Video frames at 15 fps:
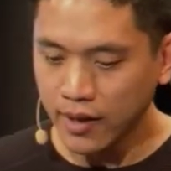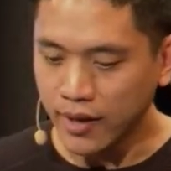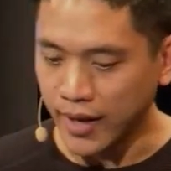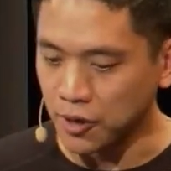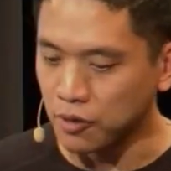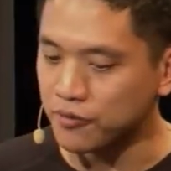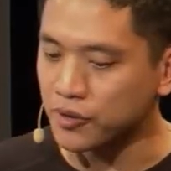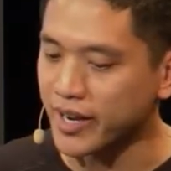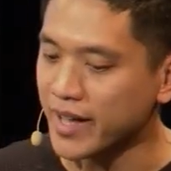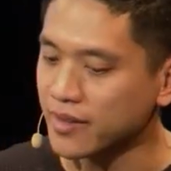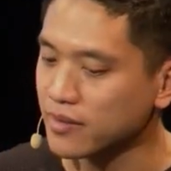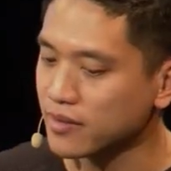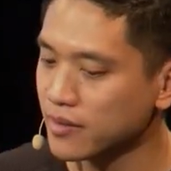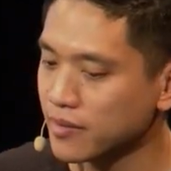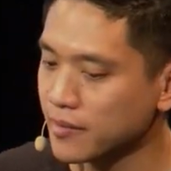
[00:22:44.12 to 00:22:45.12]
And don't
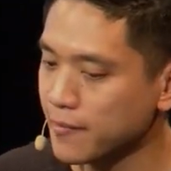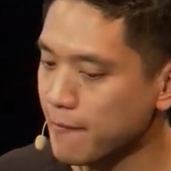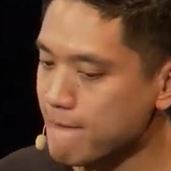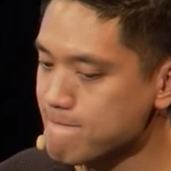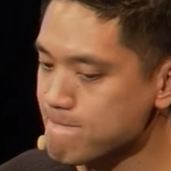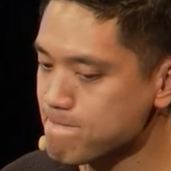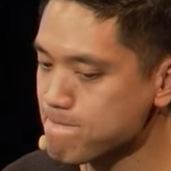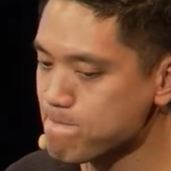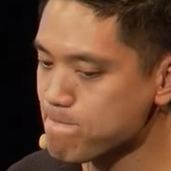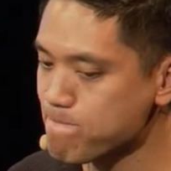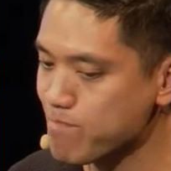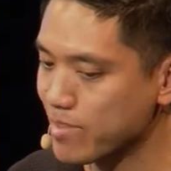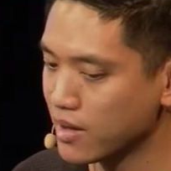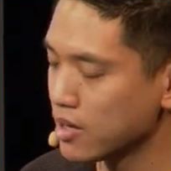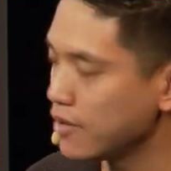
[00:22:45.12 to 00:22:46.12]
forget,
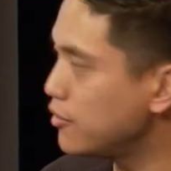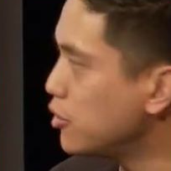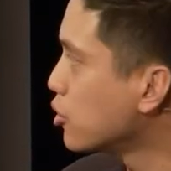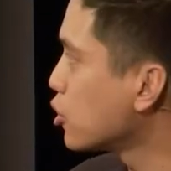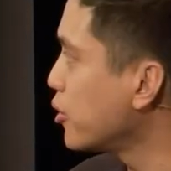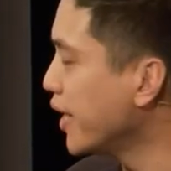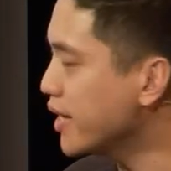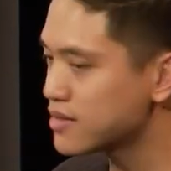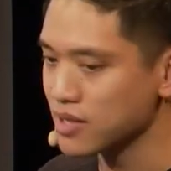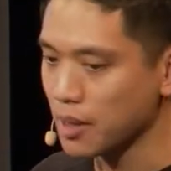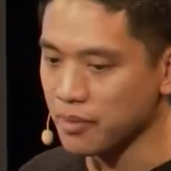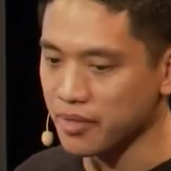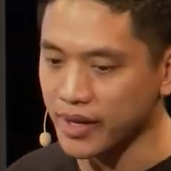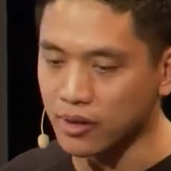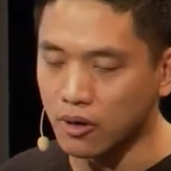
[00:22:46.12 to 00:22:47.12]
if you create
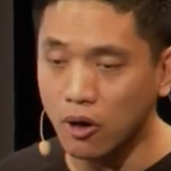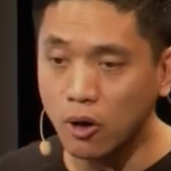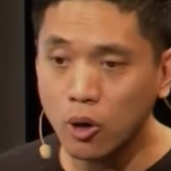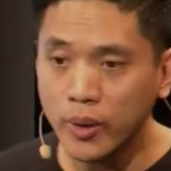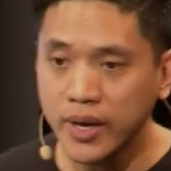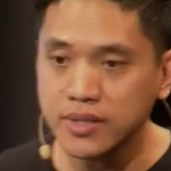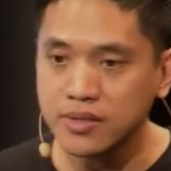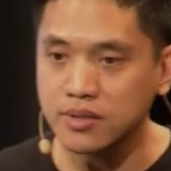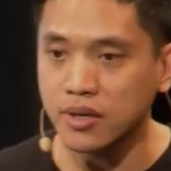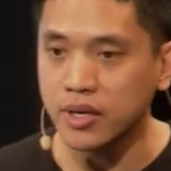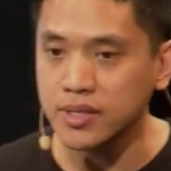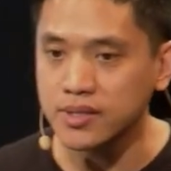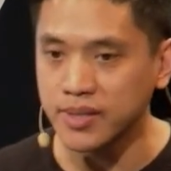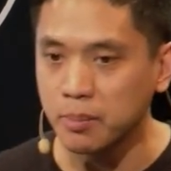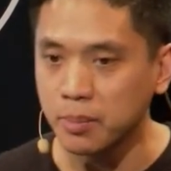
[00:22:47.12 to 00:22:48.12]
something, always
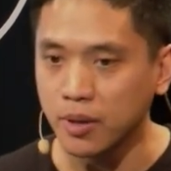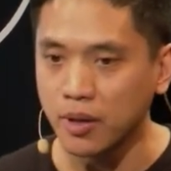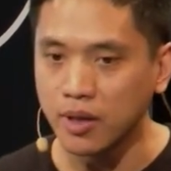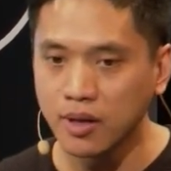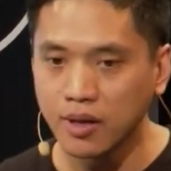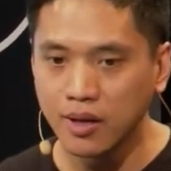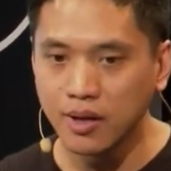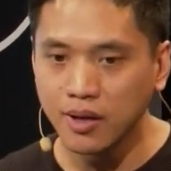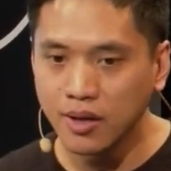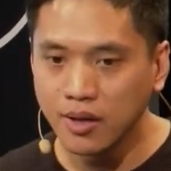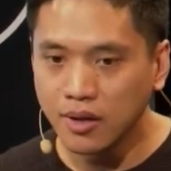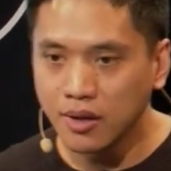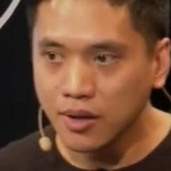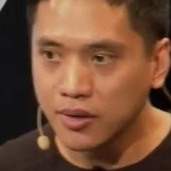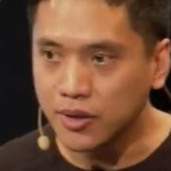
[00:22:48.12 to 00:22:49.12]
start simple.
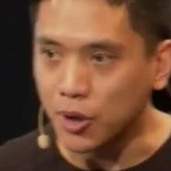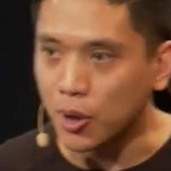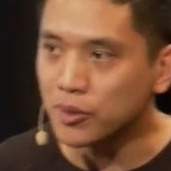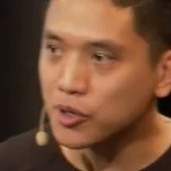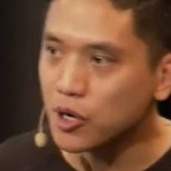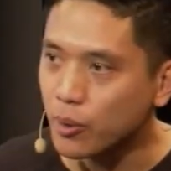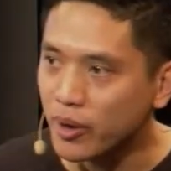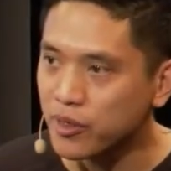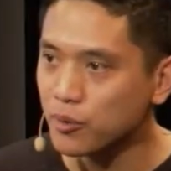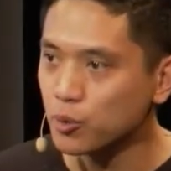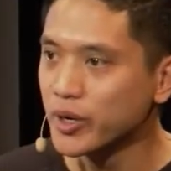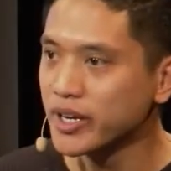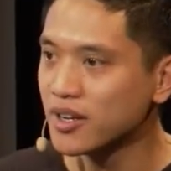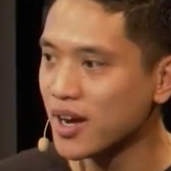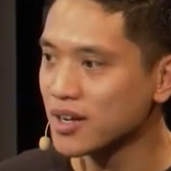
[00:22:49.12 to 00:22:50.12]
Don't go with
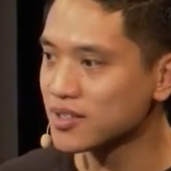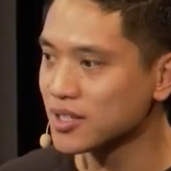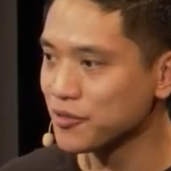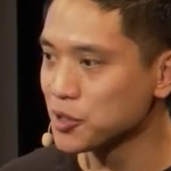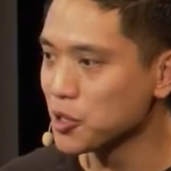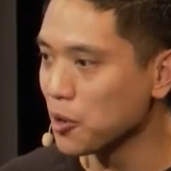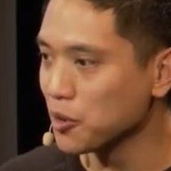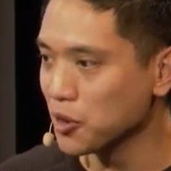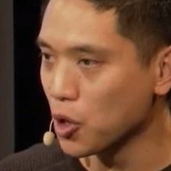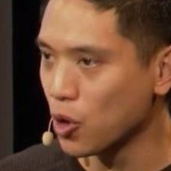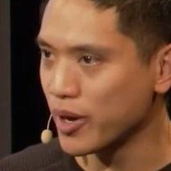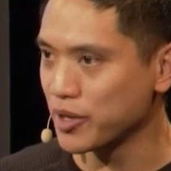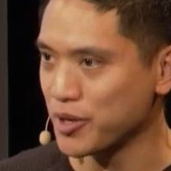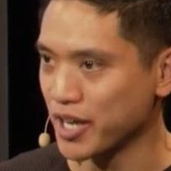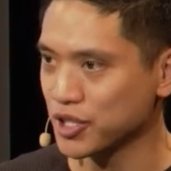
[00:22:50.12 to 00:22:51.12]
Redux if you don't know
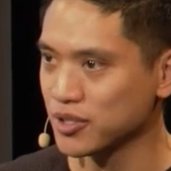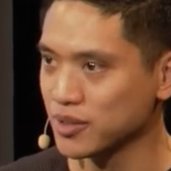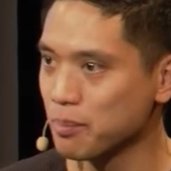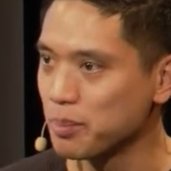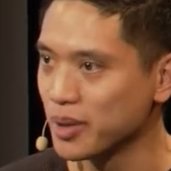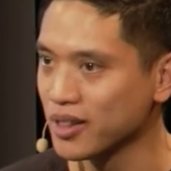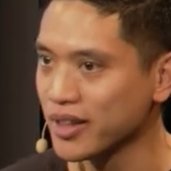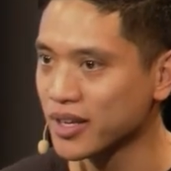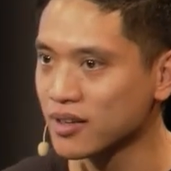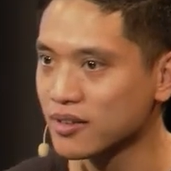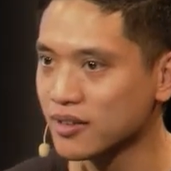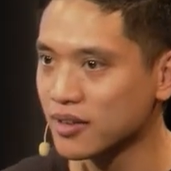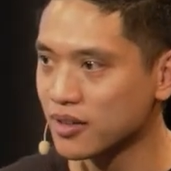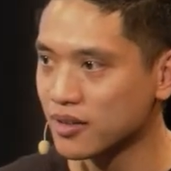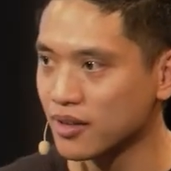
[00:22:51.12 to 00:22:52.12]
what you're actually building
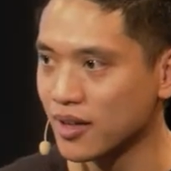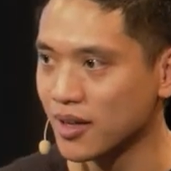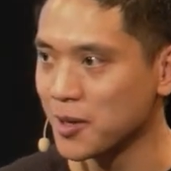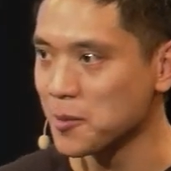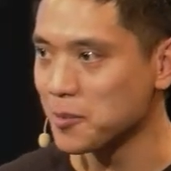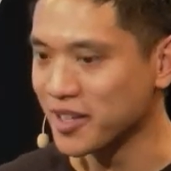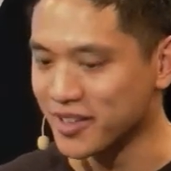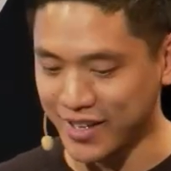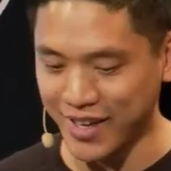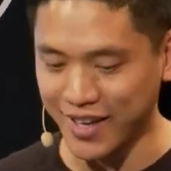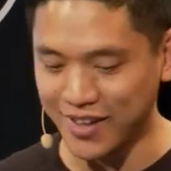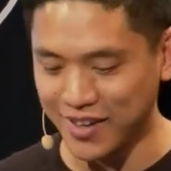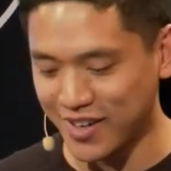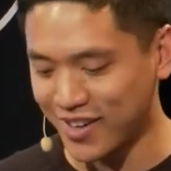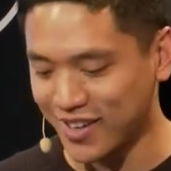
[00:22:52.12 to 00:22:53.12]

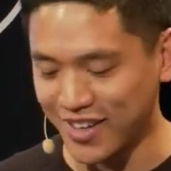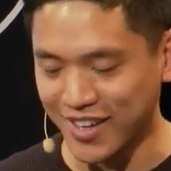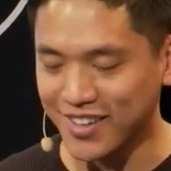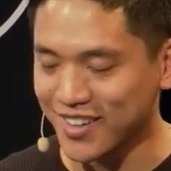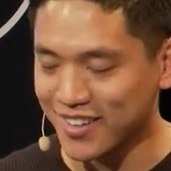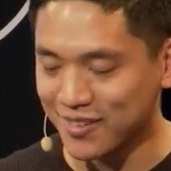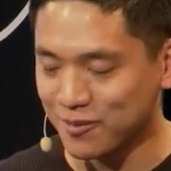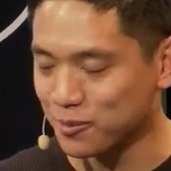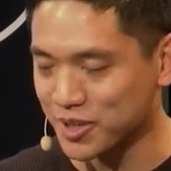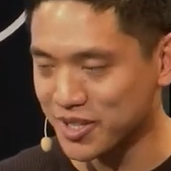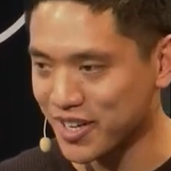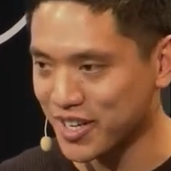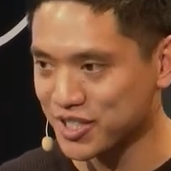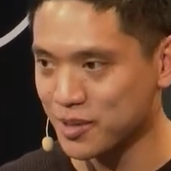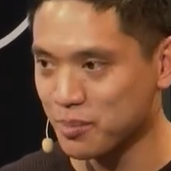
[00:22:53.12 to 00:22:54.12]
like what
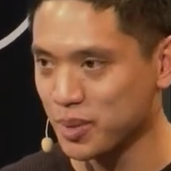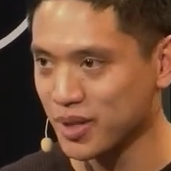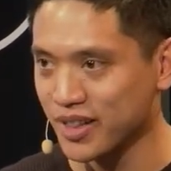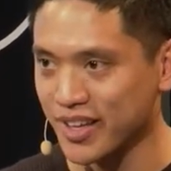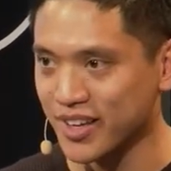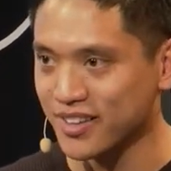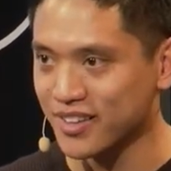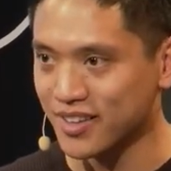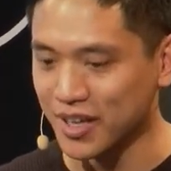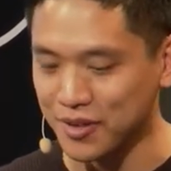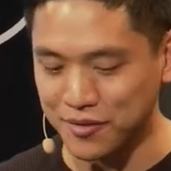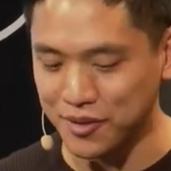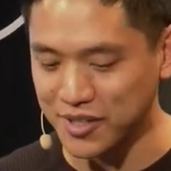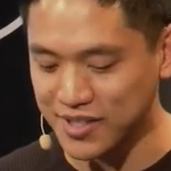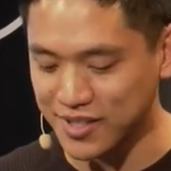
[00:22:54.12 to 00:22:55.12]
you're actually building at
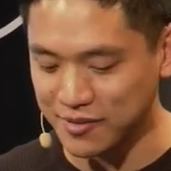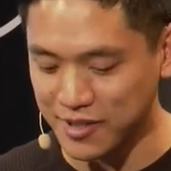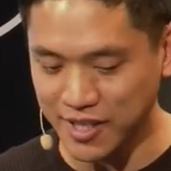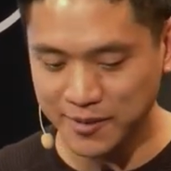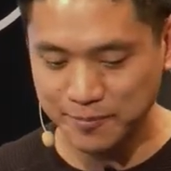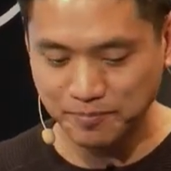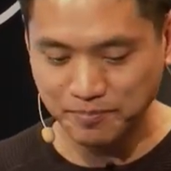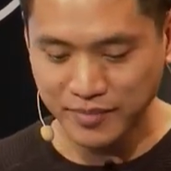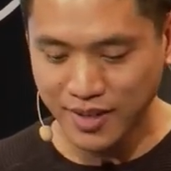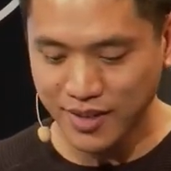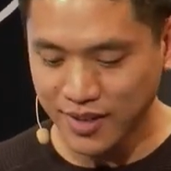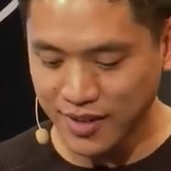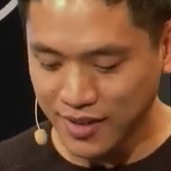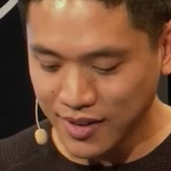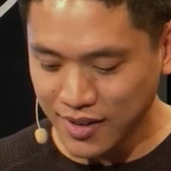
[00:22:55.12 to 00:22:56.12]
first, right?
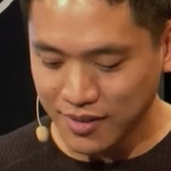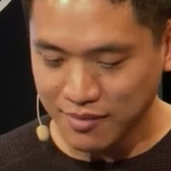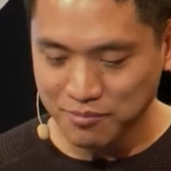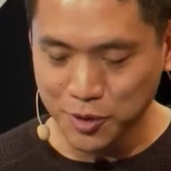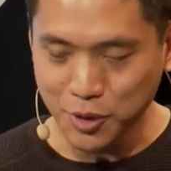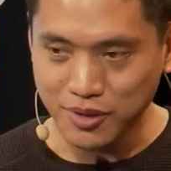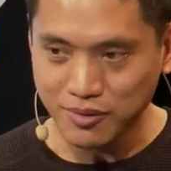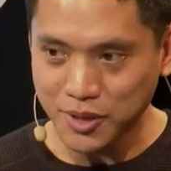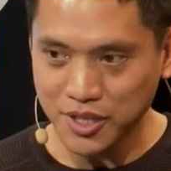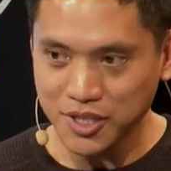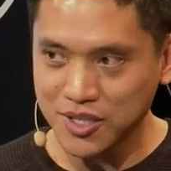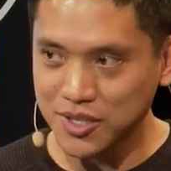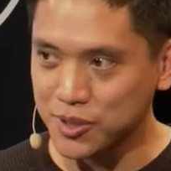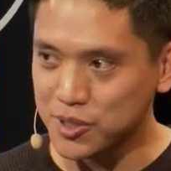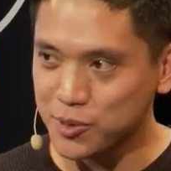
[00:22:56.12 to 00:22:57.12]
You can
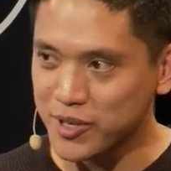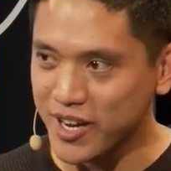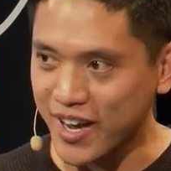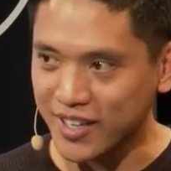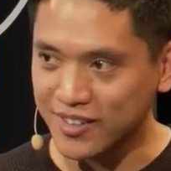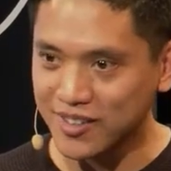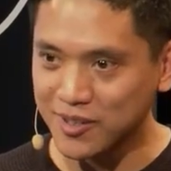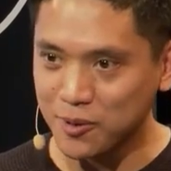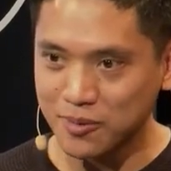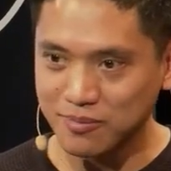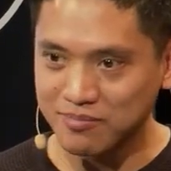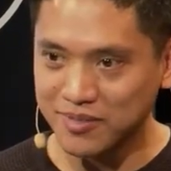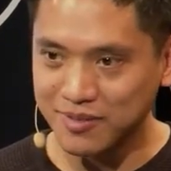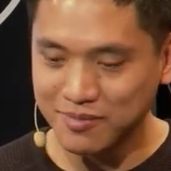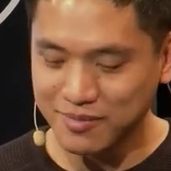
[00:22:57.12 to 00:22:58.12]
just use React.
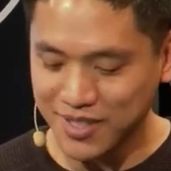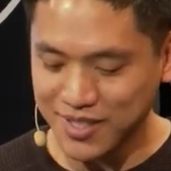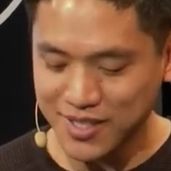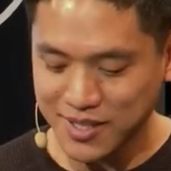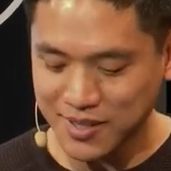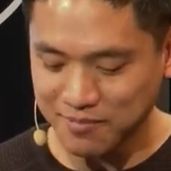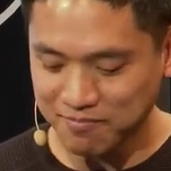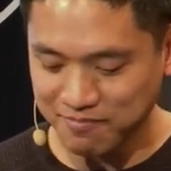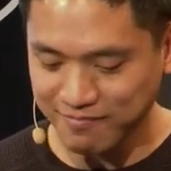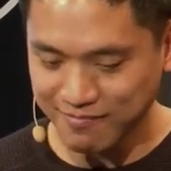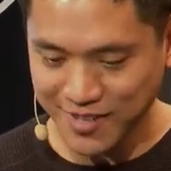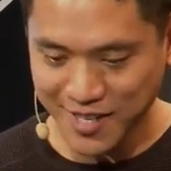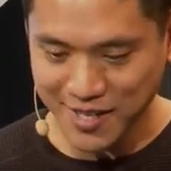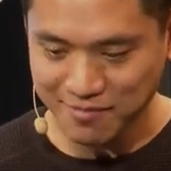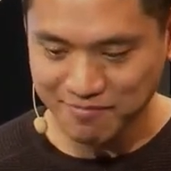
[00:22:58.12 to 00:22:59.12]
This is,
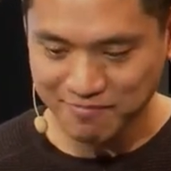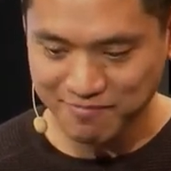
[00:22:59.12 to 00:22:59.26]
yeah.